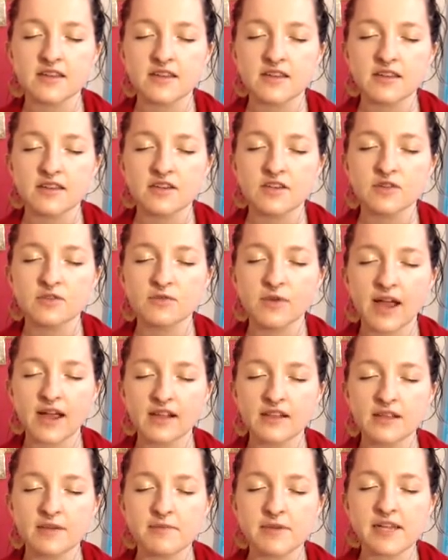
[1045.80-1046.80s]

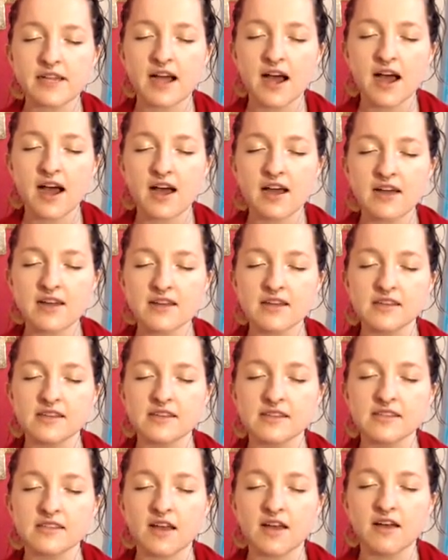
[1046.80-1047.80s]
directly
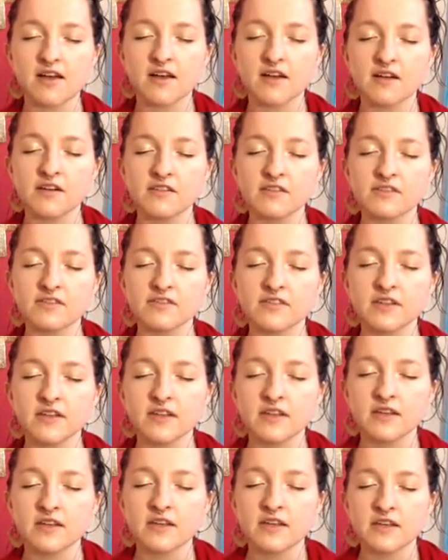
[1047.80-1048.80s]
because of
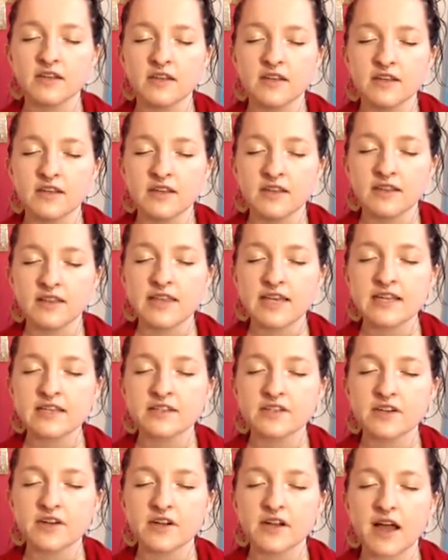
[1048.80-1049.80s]
things
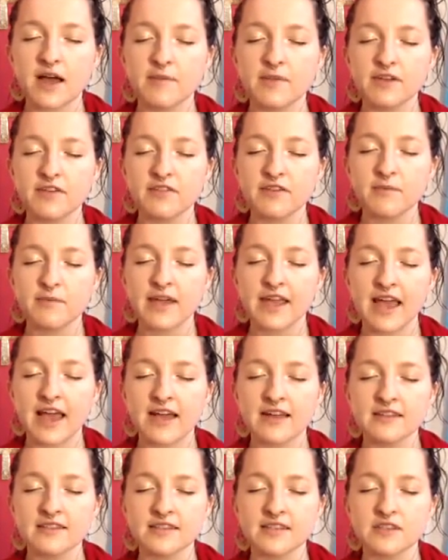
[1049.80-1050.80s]
that are coming from my
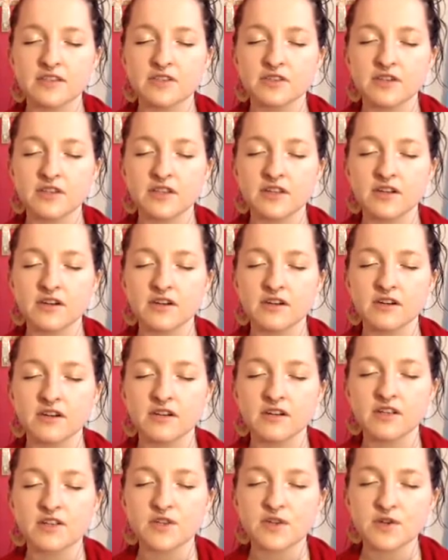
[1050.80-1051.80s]
ancestry that are
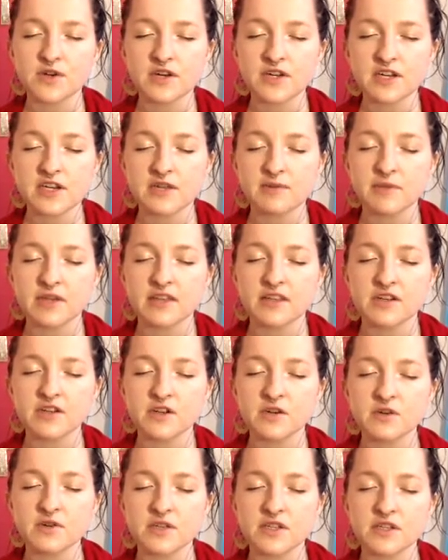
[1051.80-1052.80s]
constricting me, that
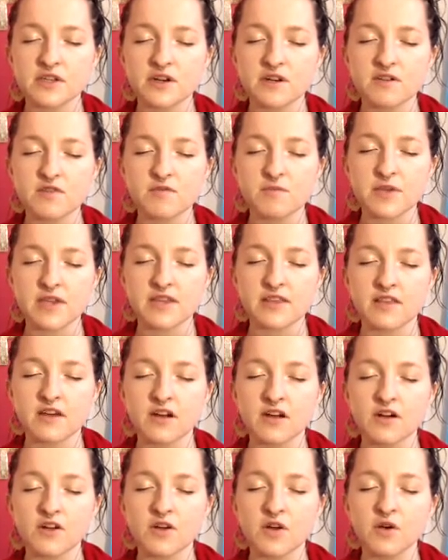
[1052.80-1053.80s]
don't serve me, that
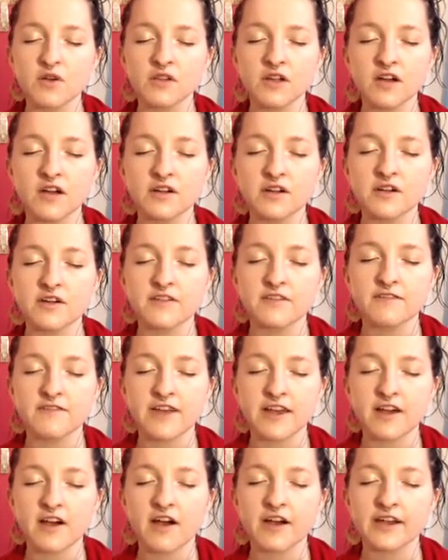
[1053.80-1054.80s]
are no longer a
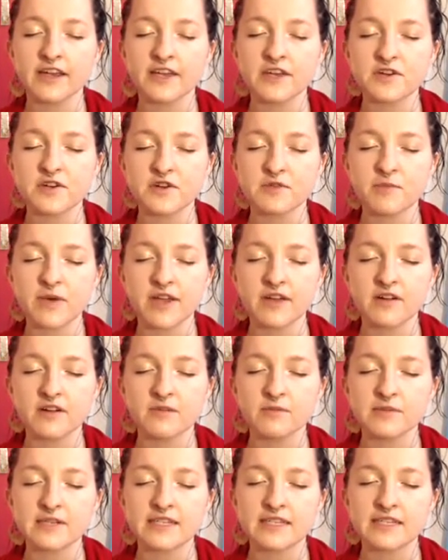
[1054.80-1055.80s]
fit, Archangel Michael,
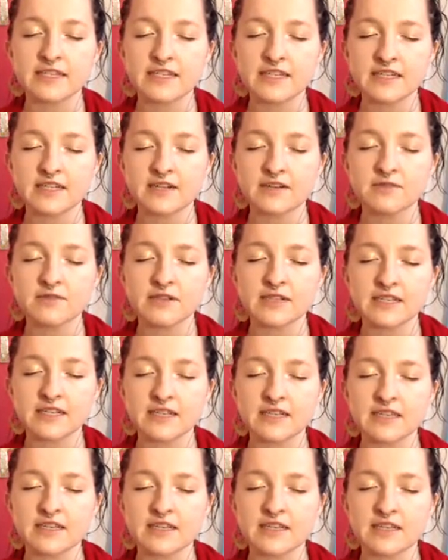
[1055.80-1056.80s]
please clear, release,
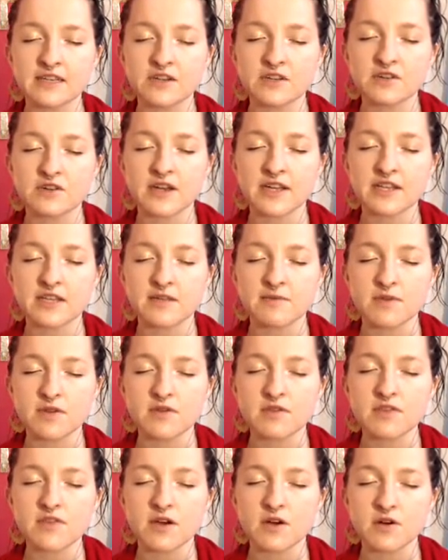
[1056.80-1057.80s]
delete, and
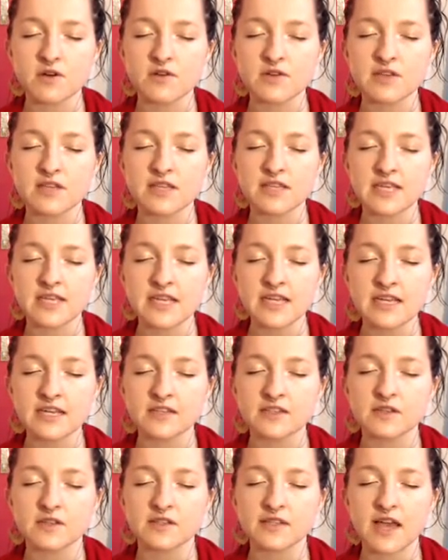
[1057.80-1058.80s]
transmute those
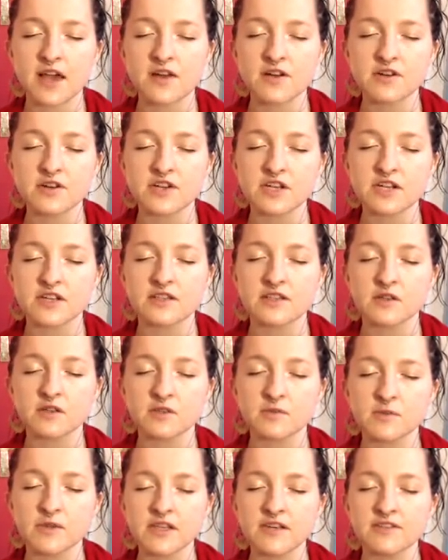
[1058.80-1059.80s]
things, those energies, those
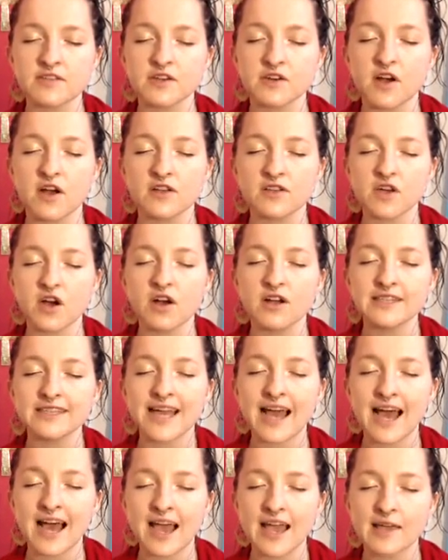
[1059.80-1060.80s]
beliefs across all
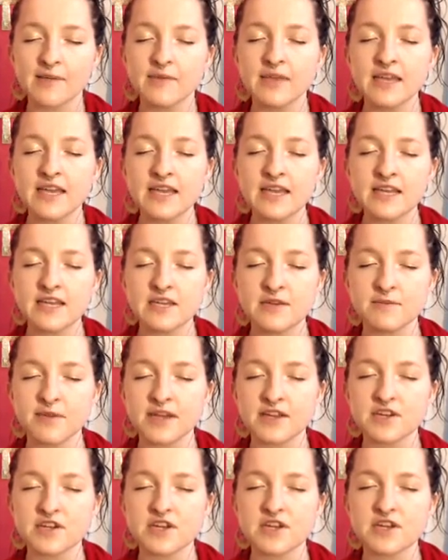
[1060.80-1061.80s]
time,
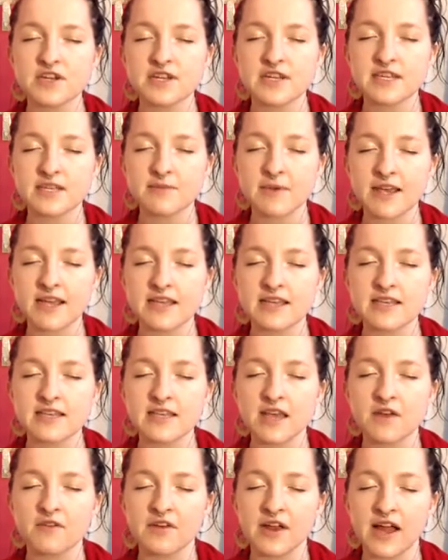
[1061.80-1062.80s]
dimension, space,
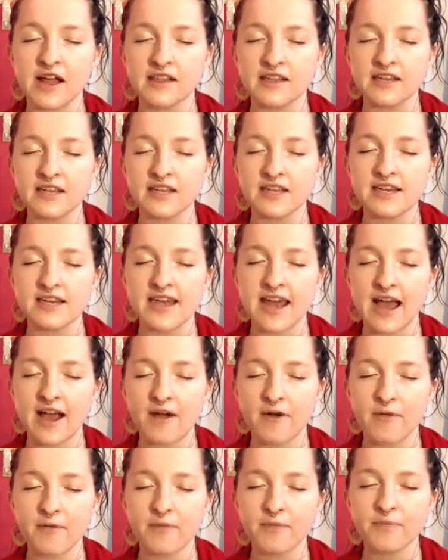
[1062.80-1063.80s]
and reality
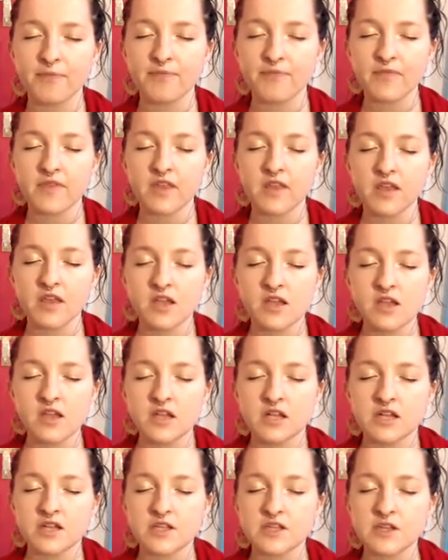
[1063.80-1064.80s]
now.
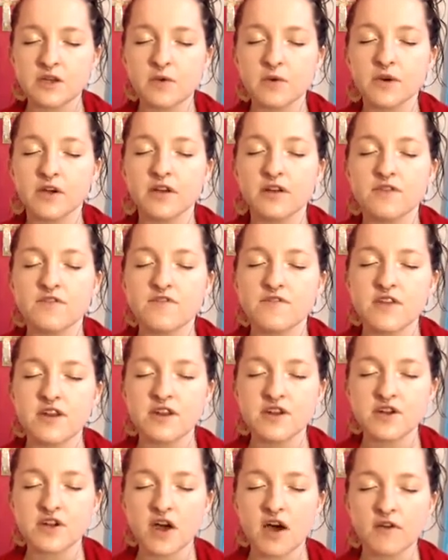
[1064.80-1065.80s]
And so we're going to
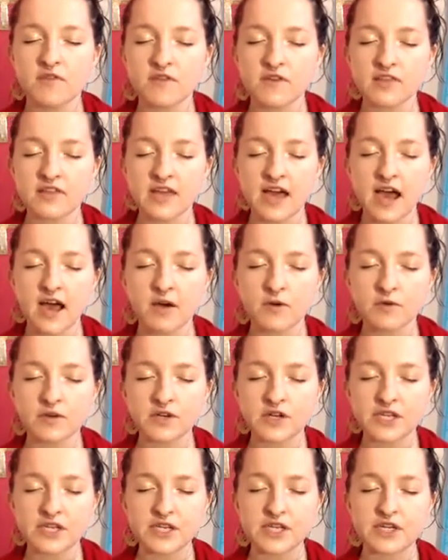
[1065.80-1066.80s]
finish off with that. We're
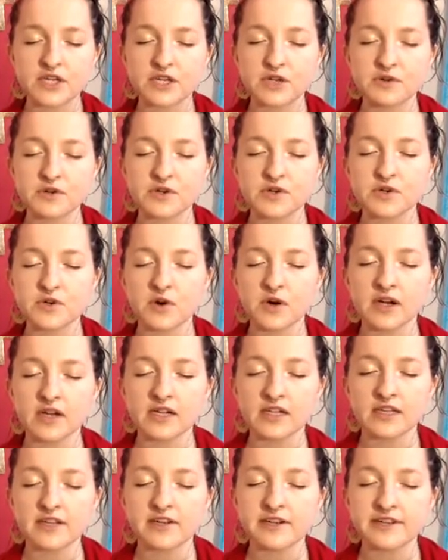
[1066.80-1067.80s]
just going to do a short
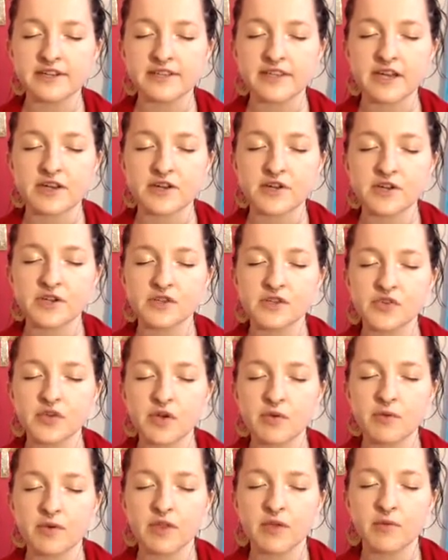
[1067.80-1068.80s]
clearing session. So I
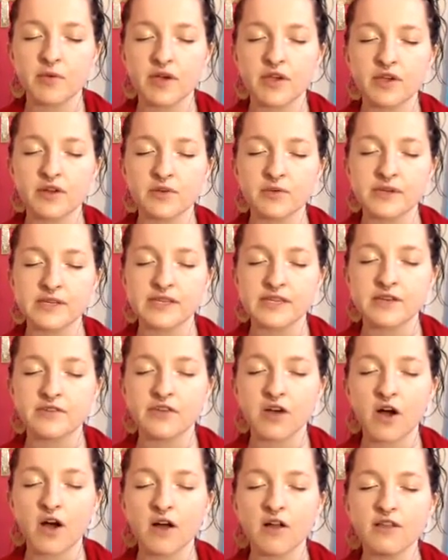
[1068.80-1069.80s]
really want you to receive
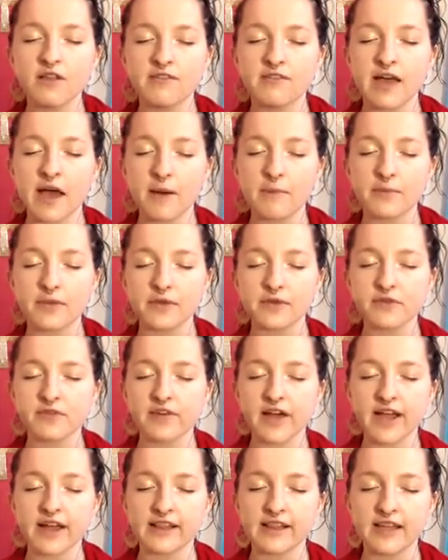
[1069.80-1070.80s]
all of that
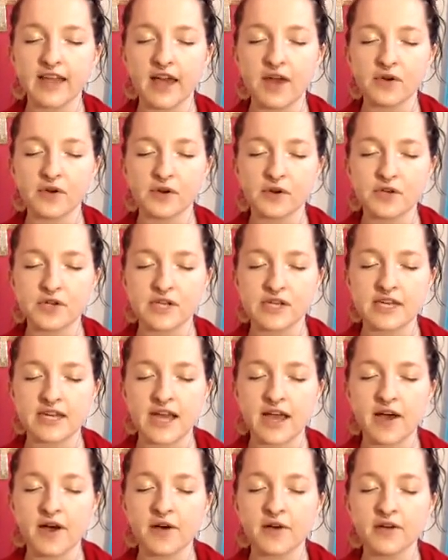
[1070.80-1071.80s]
blue-violet energy
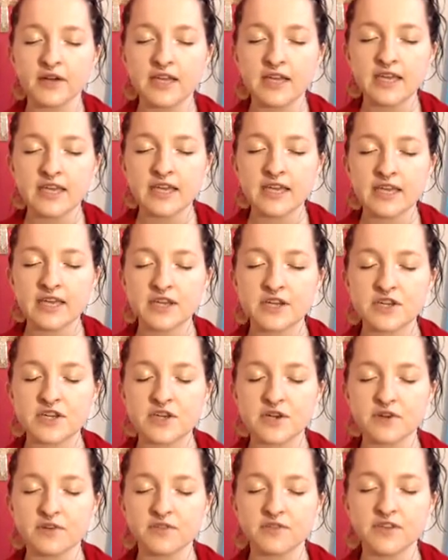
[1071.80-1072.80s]
now into
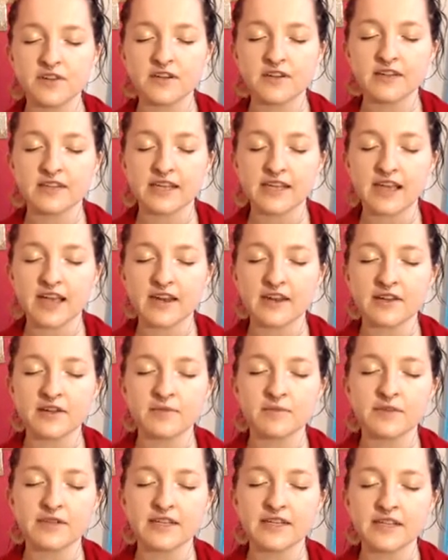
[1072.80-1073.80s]
your field. Again,
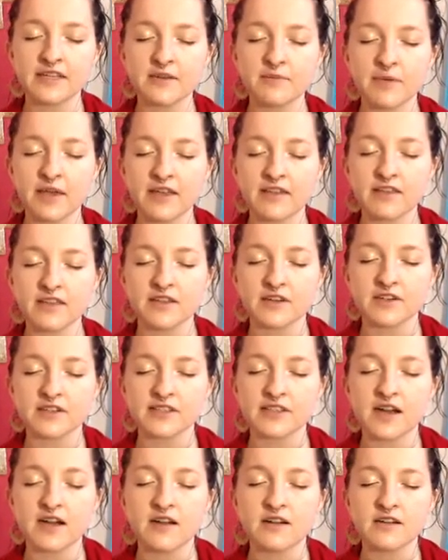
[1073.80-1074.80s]
completely bathing
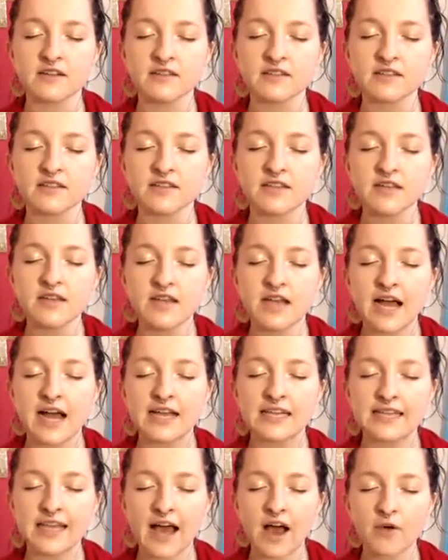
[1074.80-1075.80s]
yourselves,
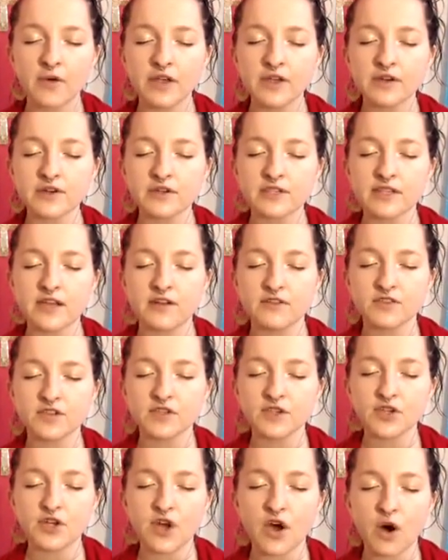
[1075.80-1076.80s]
allowing yourself to
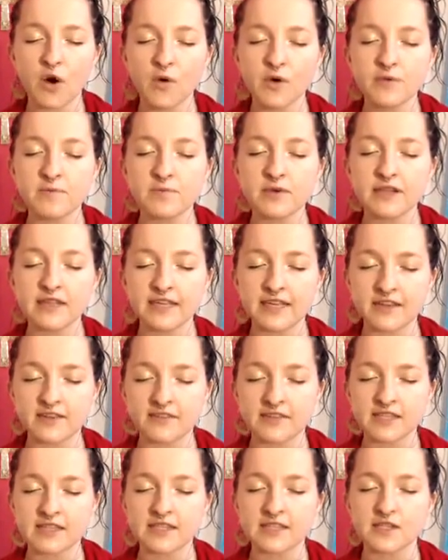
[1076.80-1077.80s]
know and believe
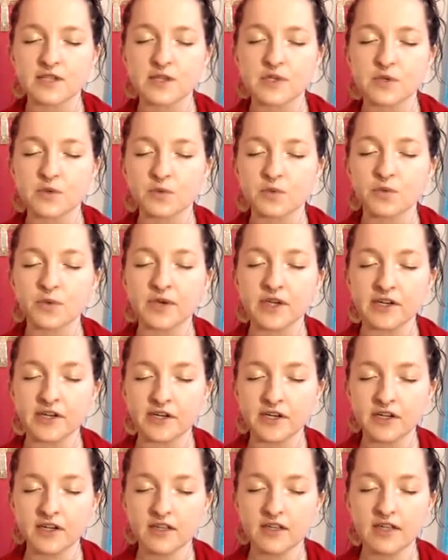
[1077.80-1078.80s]
that this is
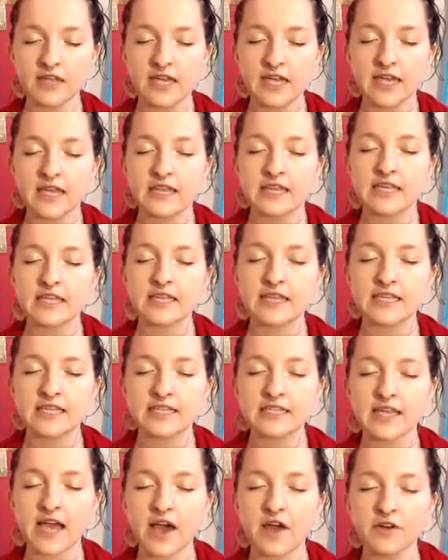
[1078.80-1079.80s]
real, that
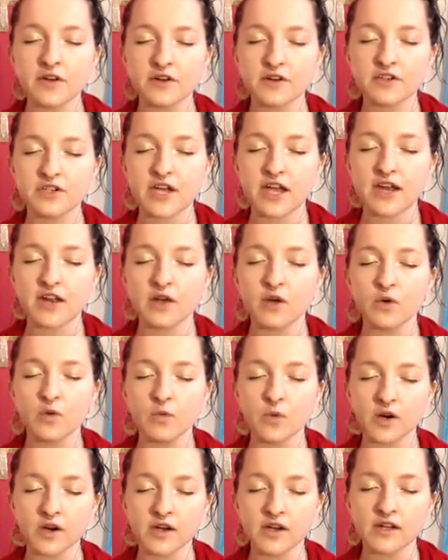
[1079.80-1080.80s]
this energetic
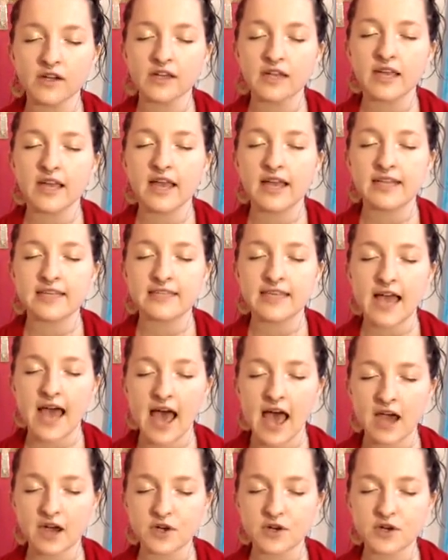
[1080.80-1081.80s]
work is
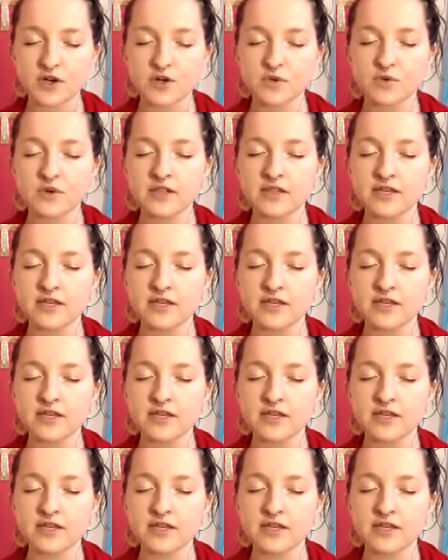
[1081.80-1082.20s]
actually